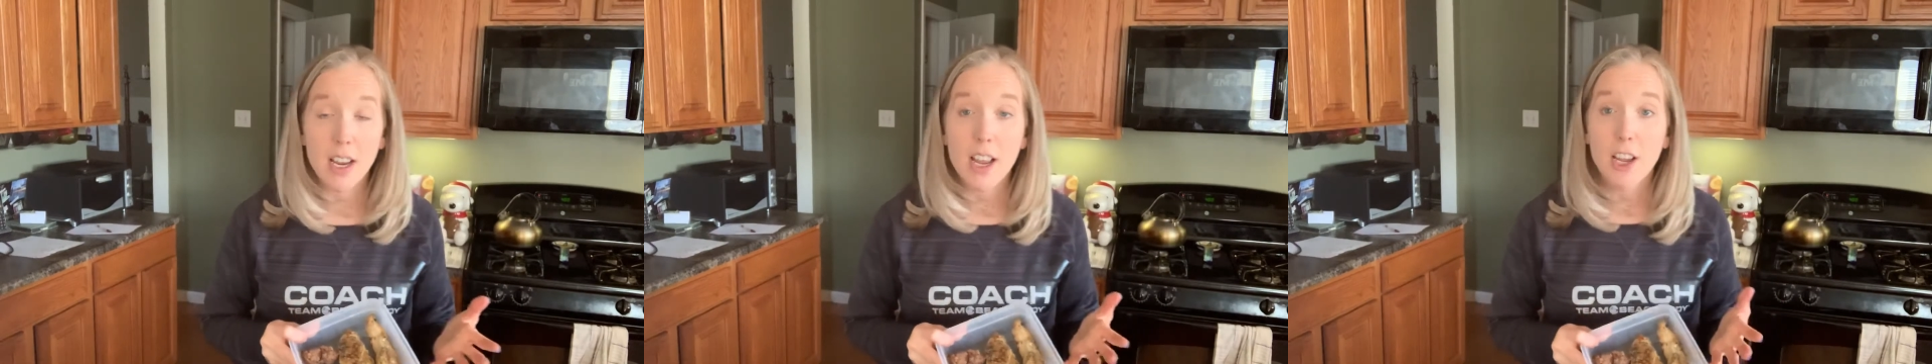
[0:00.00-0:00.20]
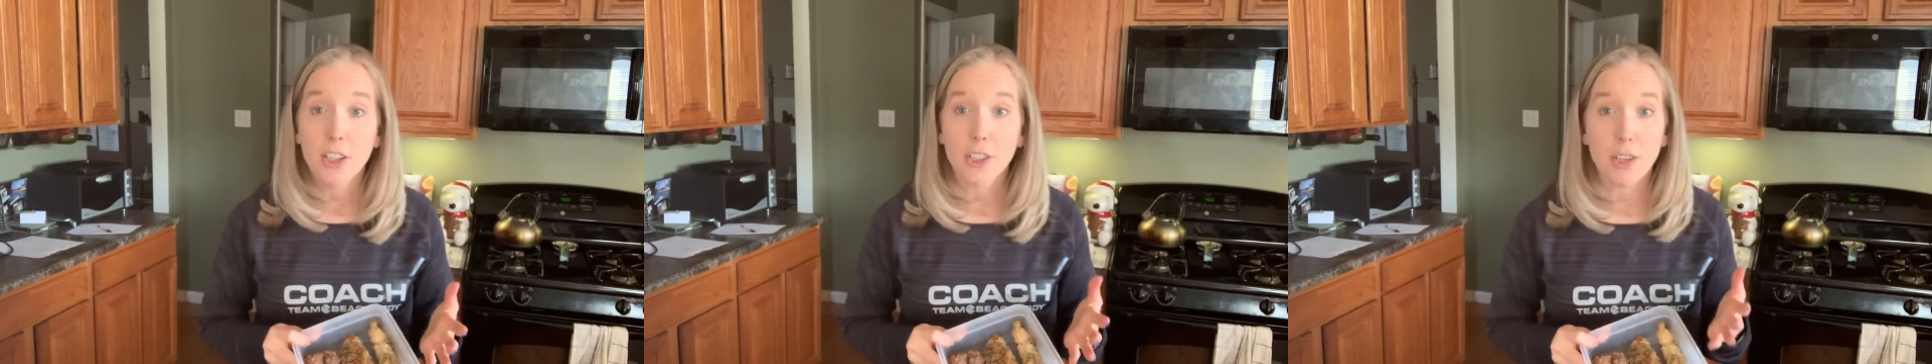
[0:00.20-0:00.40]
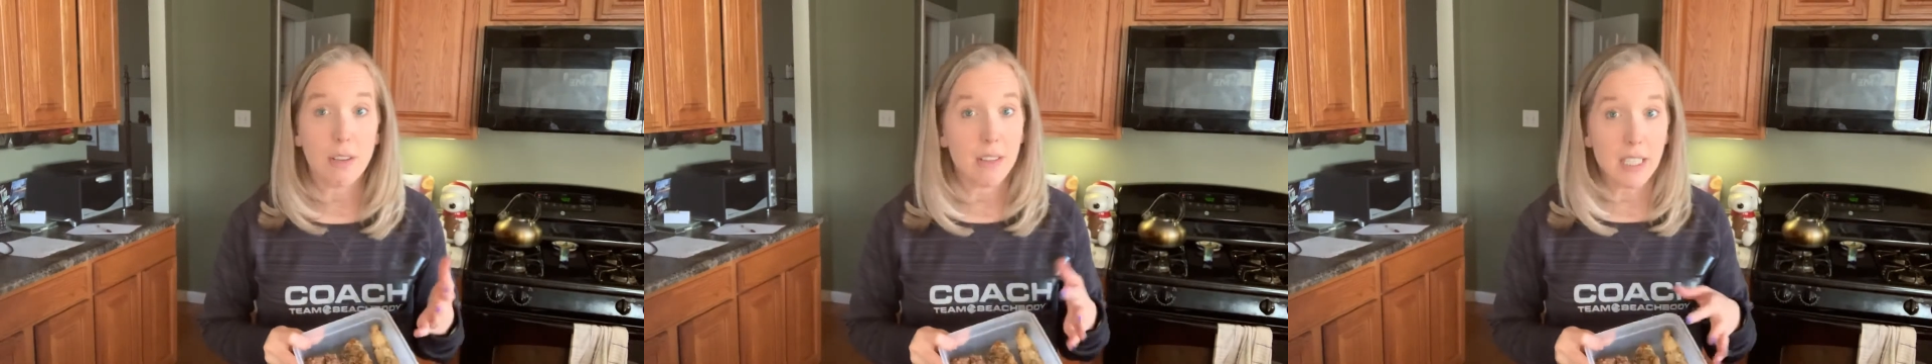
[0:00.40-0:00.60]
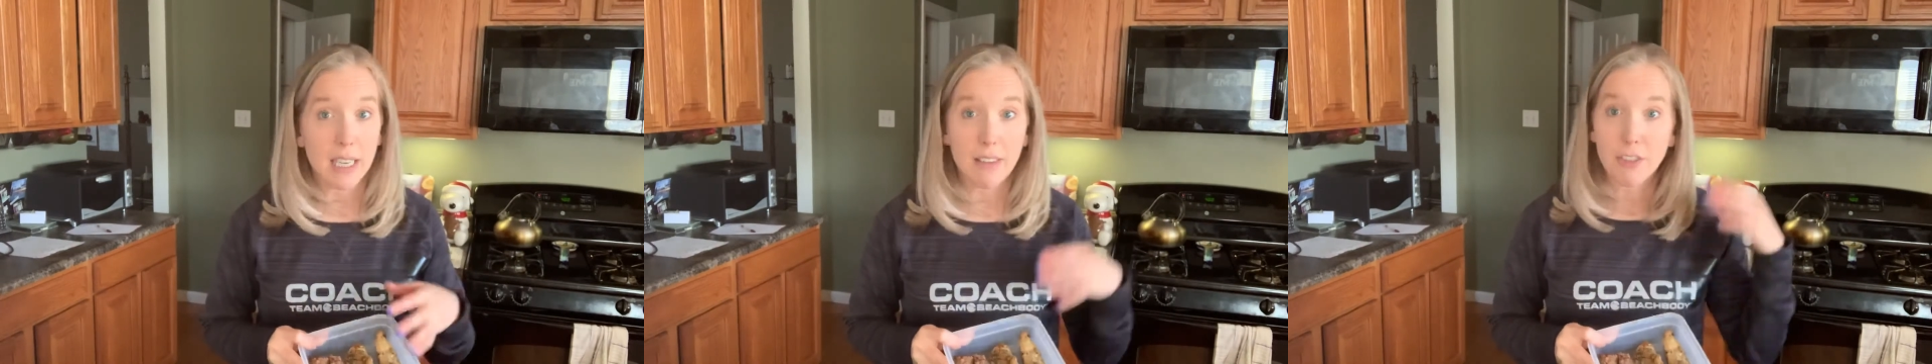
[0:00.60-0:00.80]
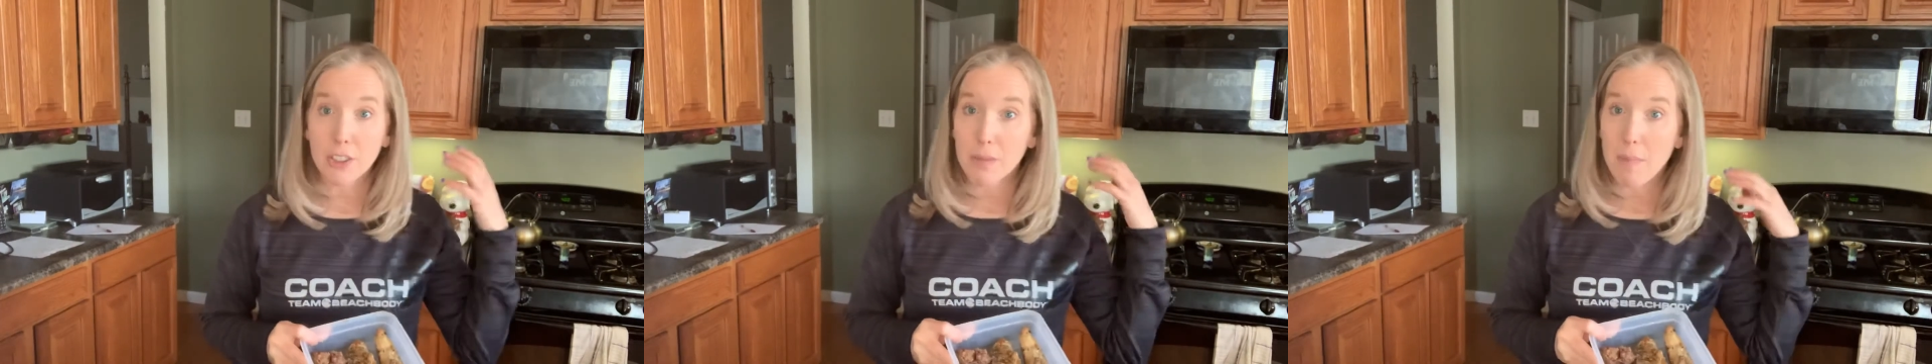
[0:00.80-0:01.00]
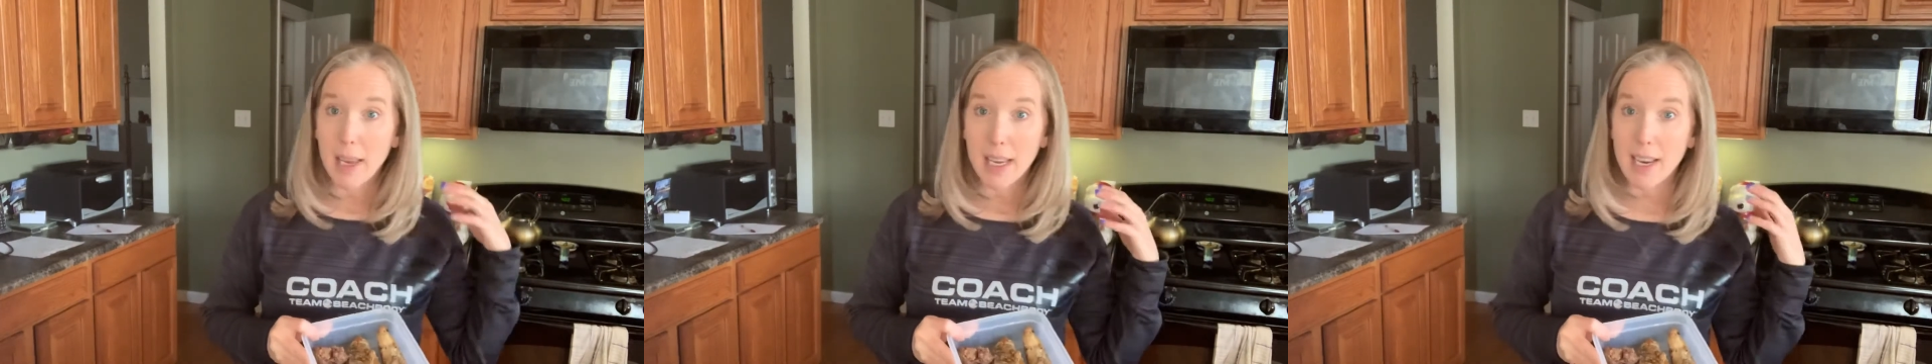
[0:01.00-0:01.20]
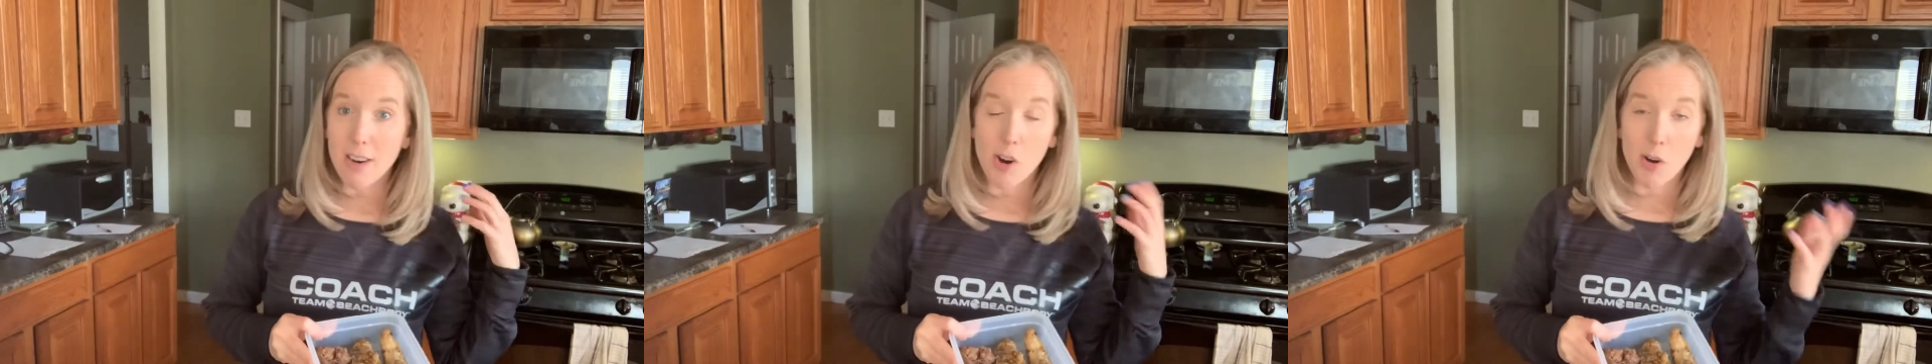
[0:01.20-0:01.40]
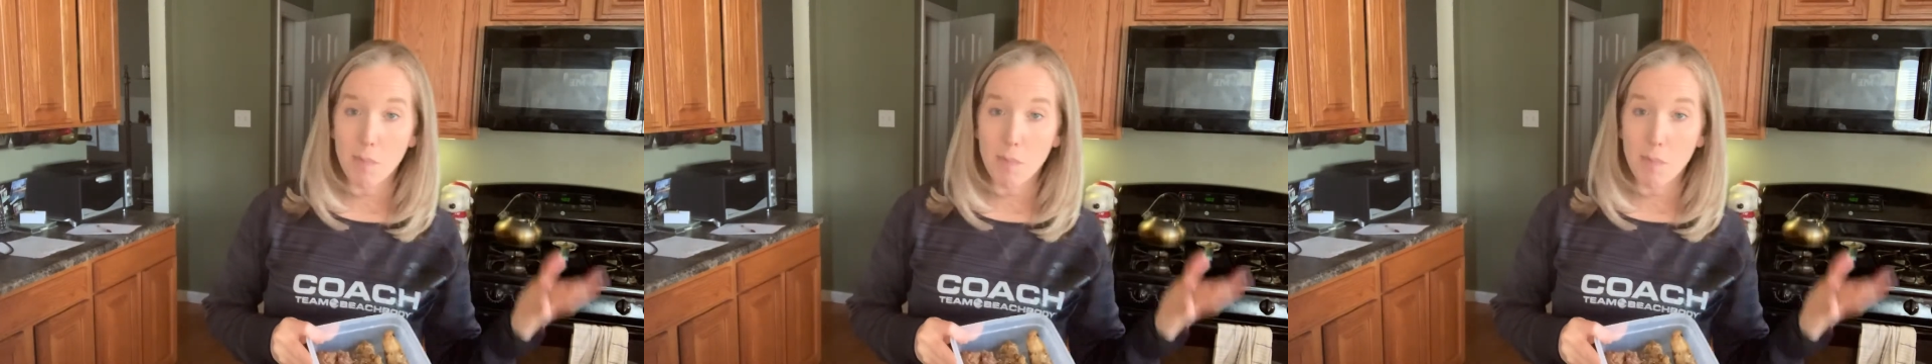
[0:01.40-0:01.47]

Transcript: So instead of just making our